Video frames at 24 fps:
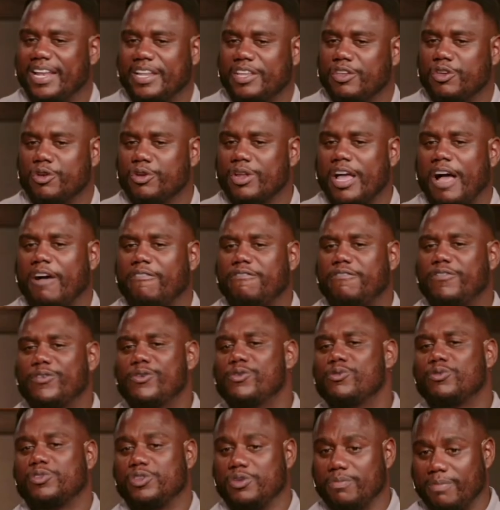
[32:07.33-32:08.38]
And you're not
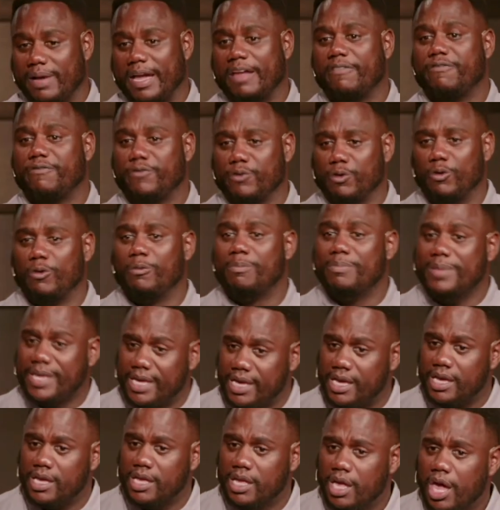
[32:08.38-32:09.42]
fooled. You might fool
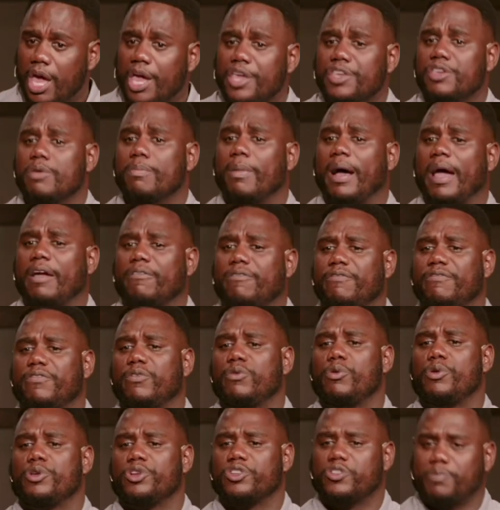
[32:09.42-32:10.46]
me. You might
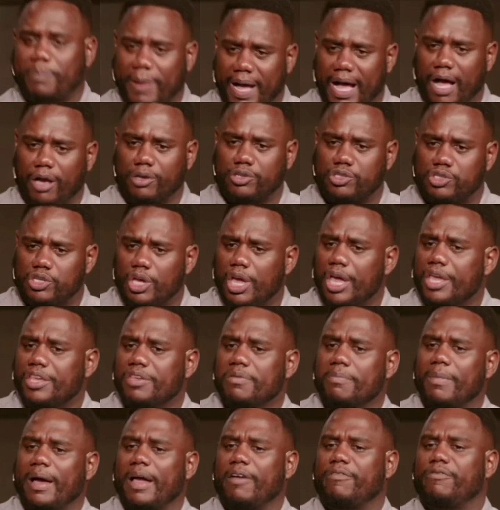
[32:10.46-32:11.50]
fool your spouse.
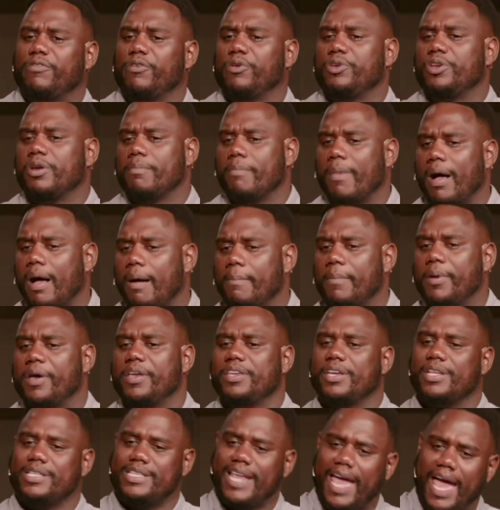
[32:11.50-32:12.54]
You might fool your mama
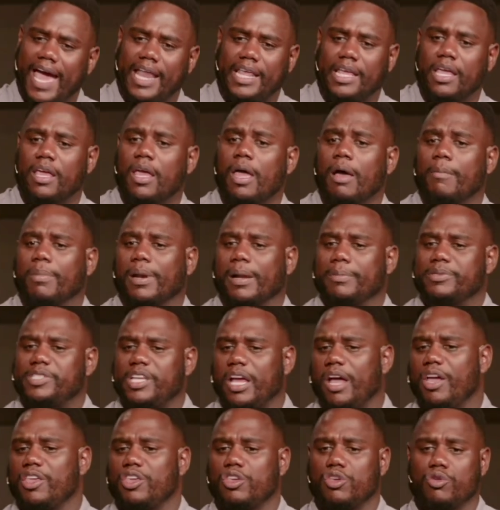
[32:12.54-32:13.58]
and your daddy. But I'm
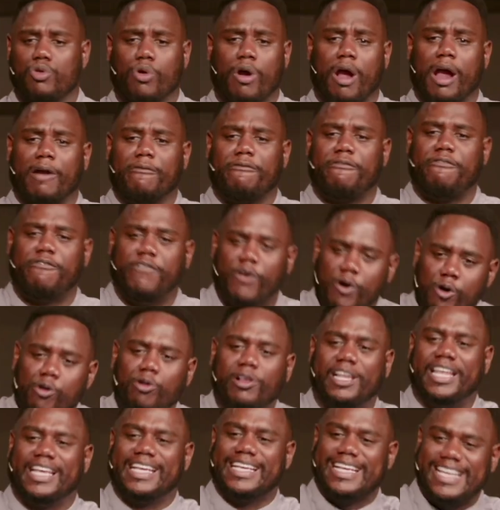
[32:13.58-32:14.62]
telling you, you aren't
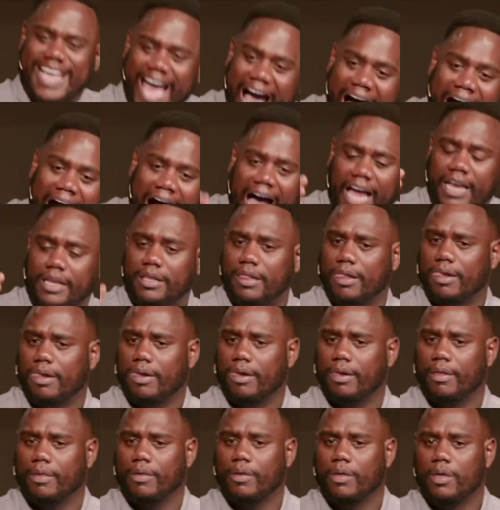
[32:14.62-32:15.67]
fooling God.
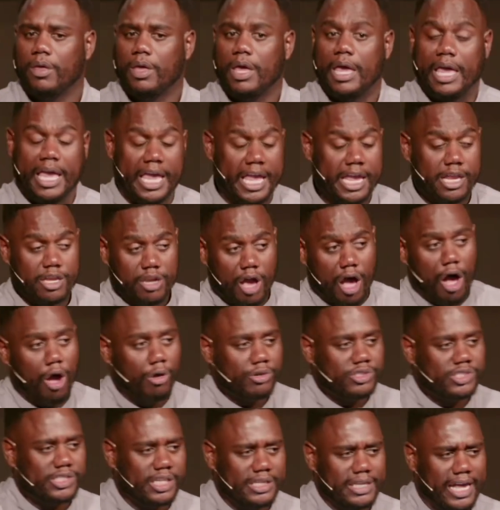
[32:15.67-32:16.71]
He
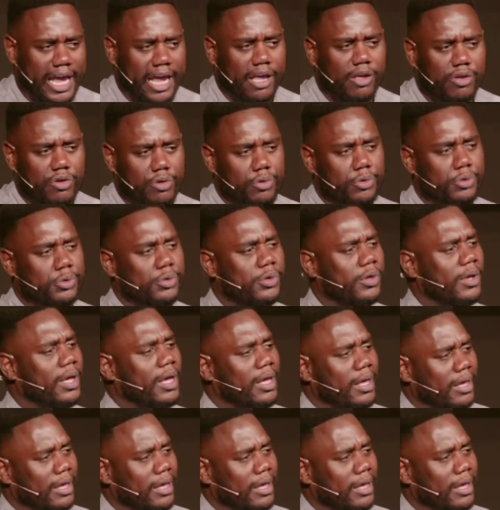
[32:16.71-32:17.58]
knows tonight who